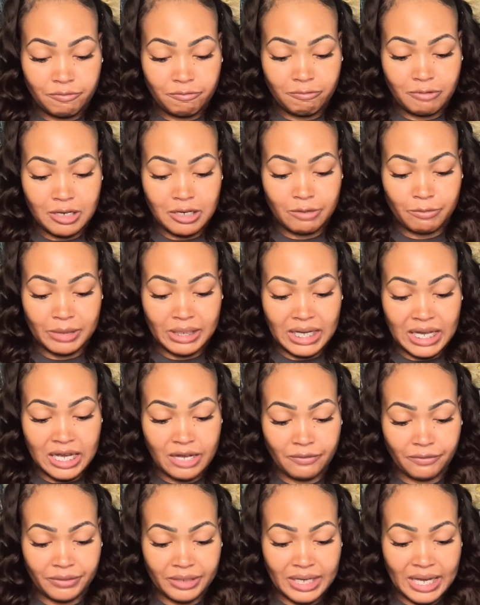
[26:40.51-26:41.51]
What
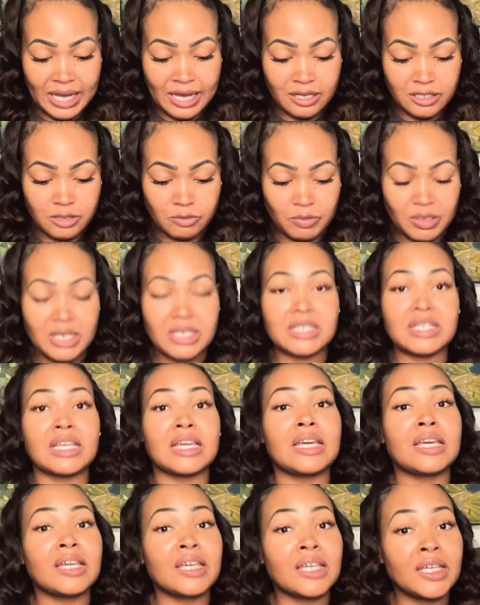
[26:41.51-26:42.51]
recovery house was
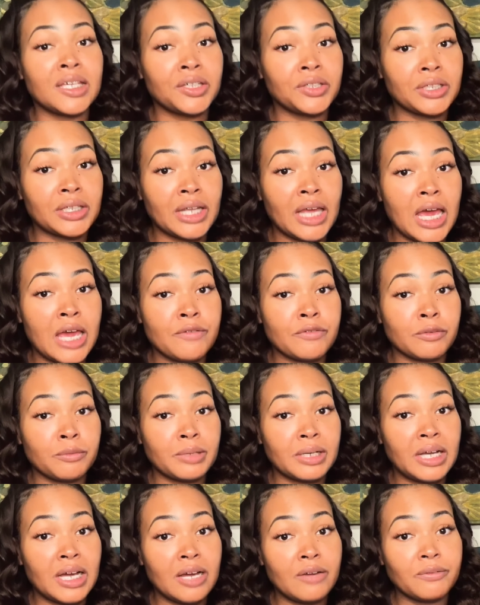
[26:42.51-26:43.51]
it? Healing Haven
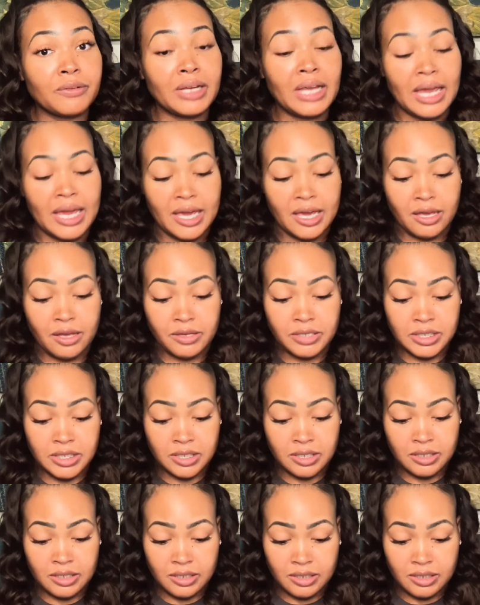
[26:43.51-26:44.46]
Recovery House.